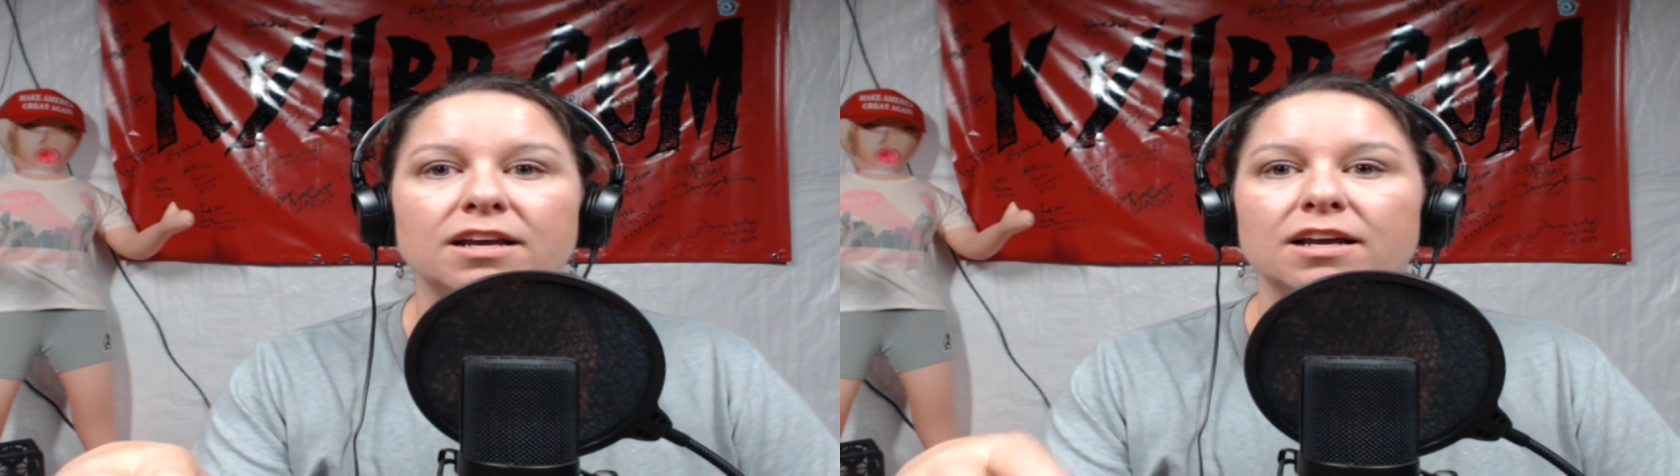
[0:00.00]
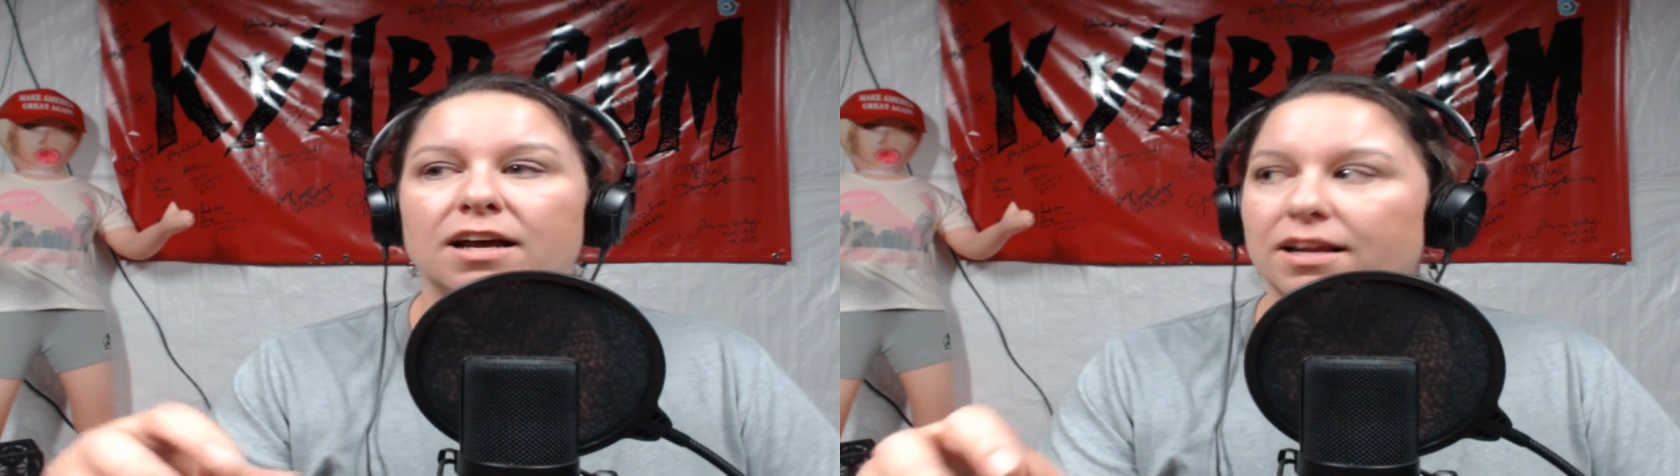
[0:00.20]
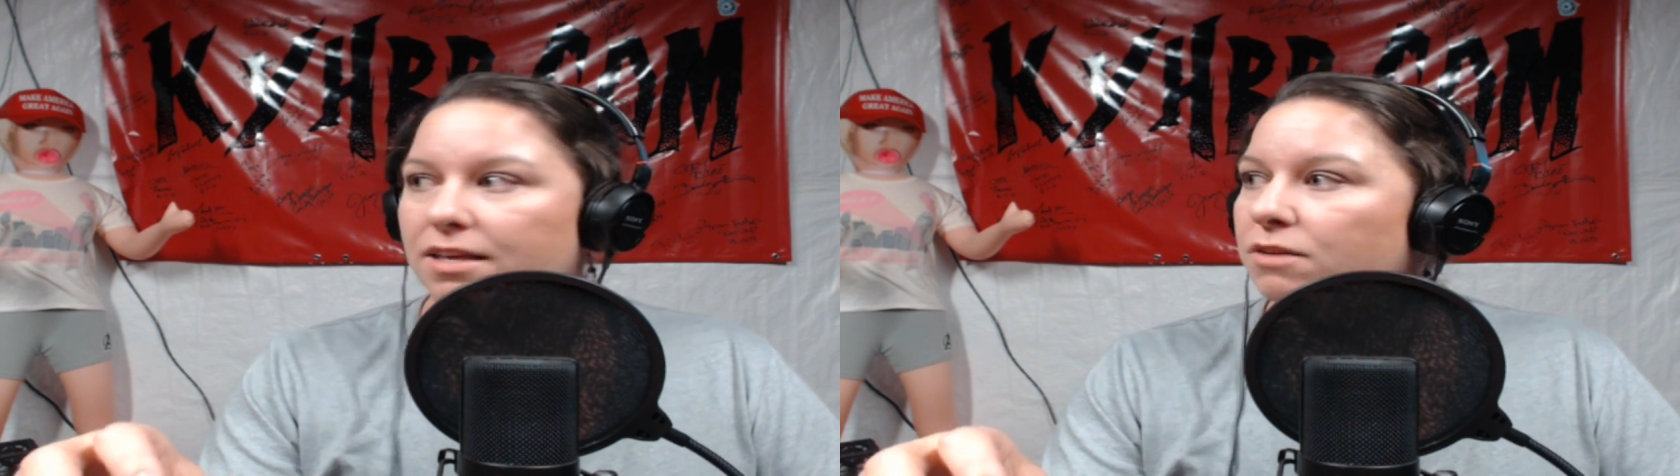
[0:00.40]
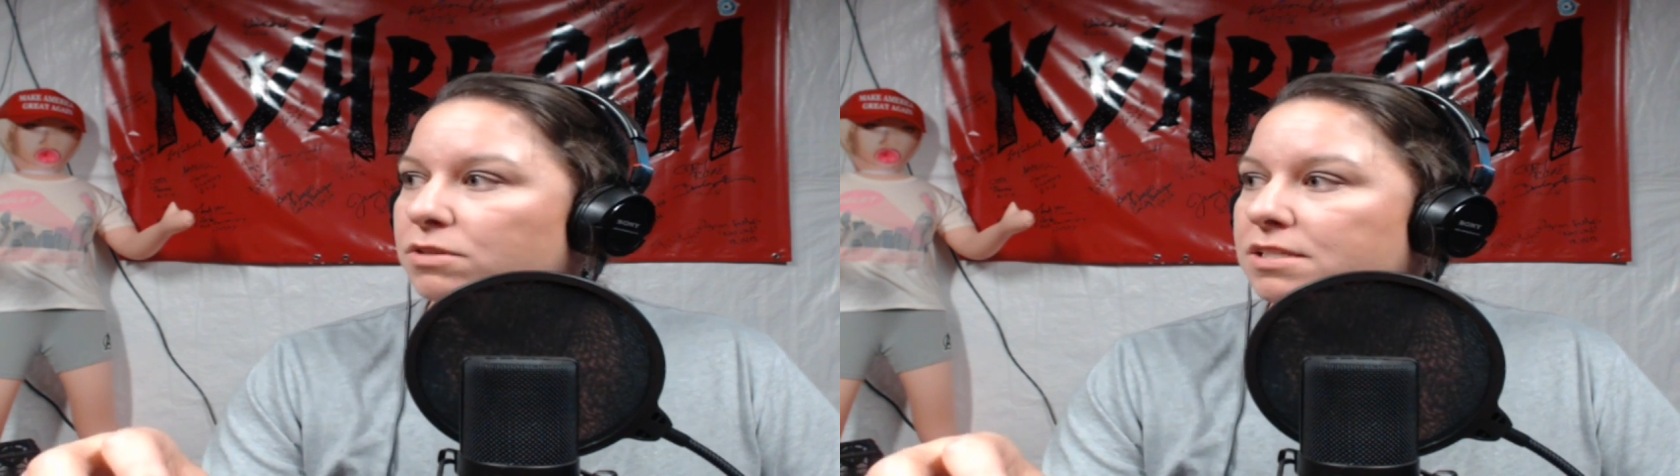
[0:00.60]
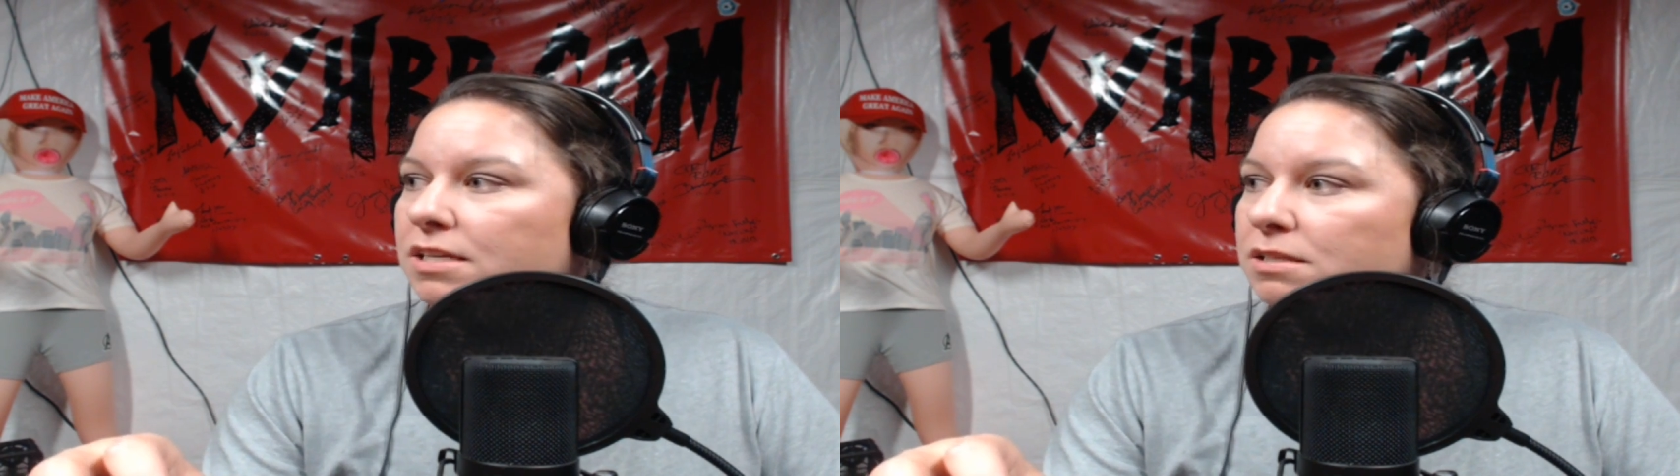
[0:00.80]
And I think it was
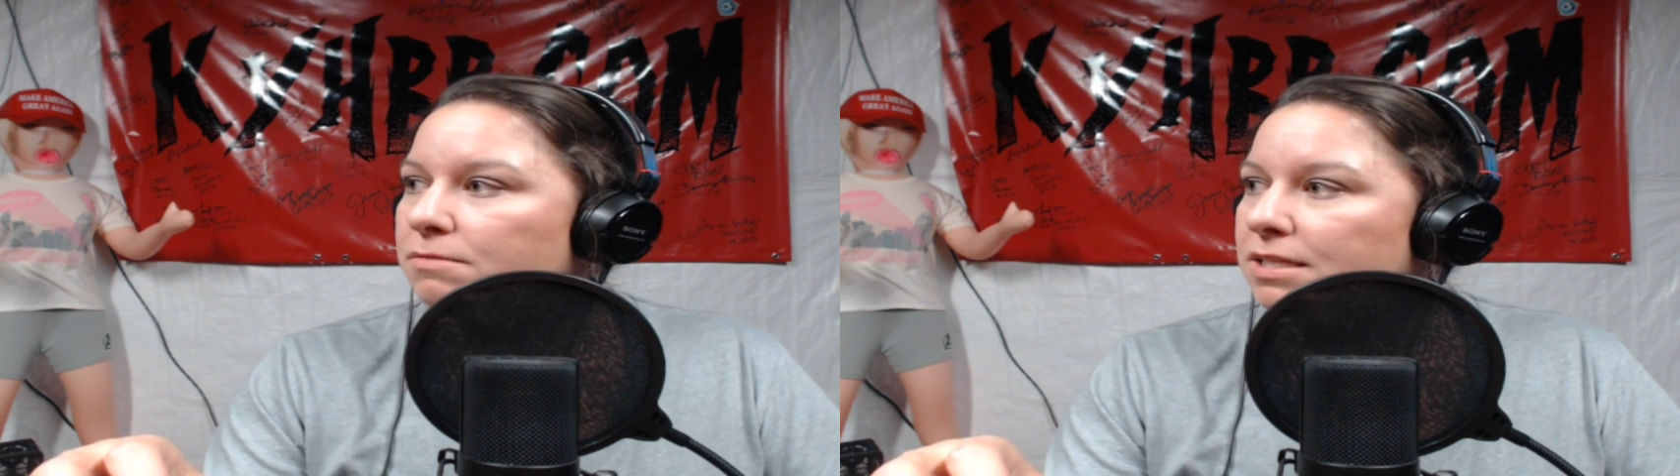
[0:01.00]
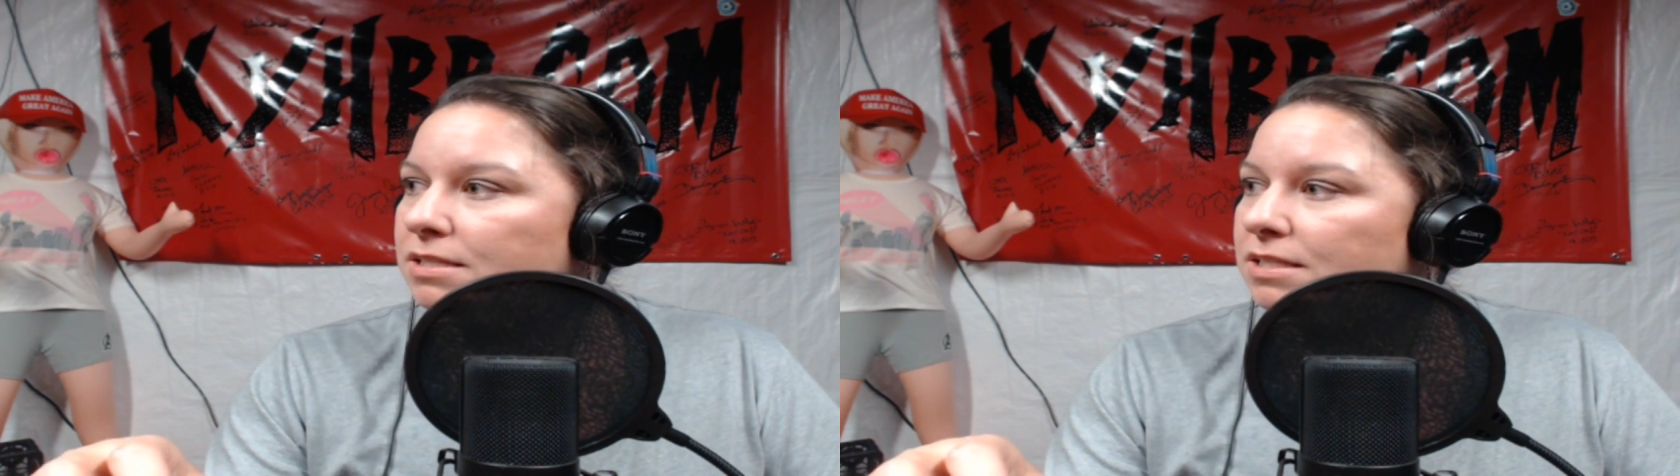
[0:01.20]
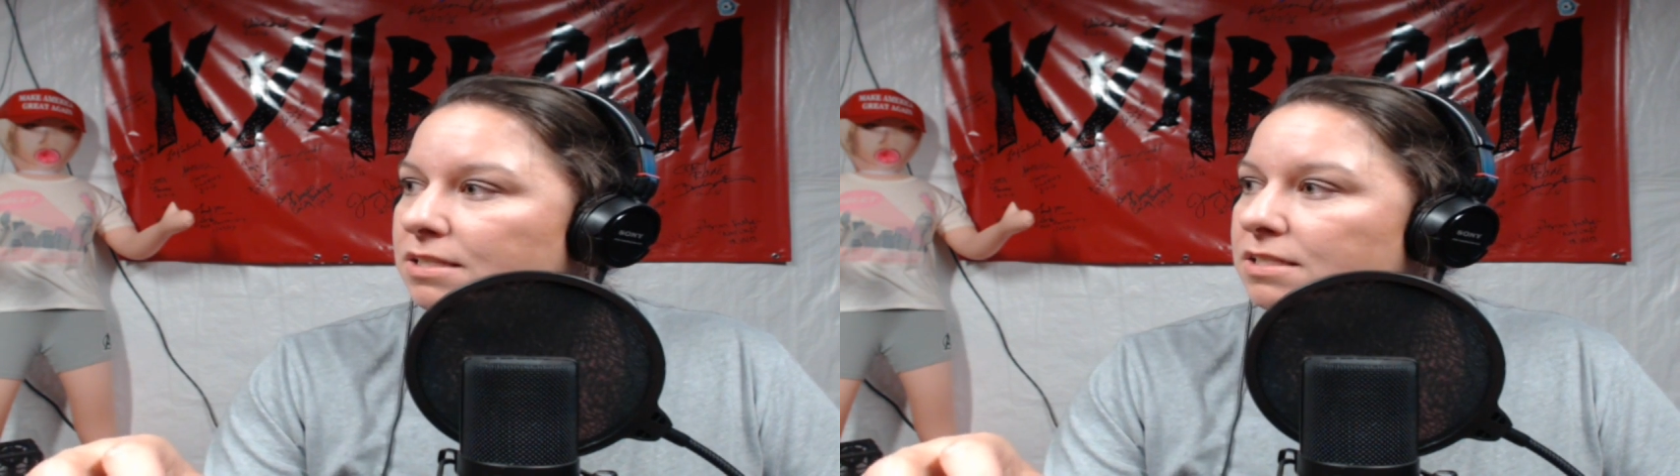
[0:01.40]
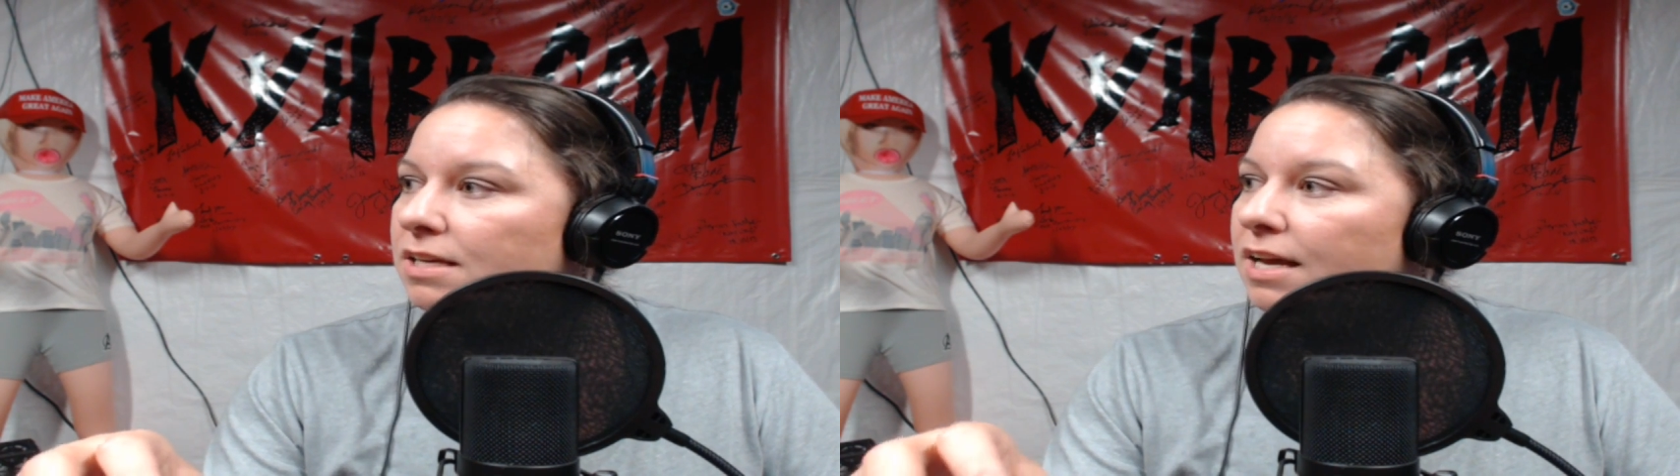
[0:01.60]
sesame seeds,